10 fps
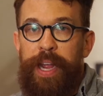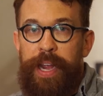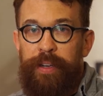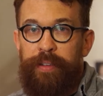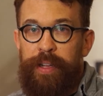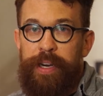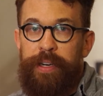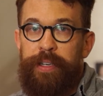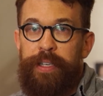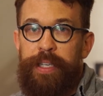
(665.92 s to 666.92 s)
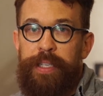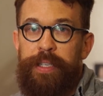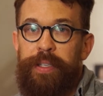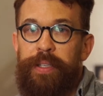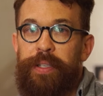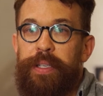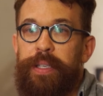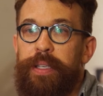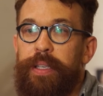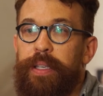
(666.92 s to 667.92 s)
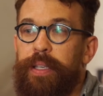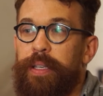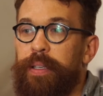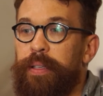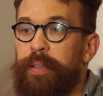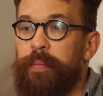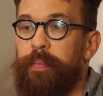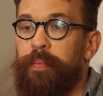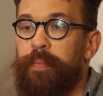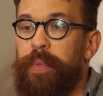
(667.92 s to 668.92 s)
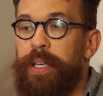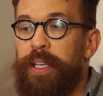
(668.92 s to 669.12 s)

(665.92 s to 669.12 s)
angle iron is an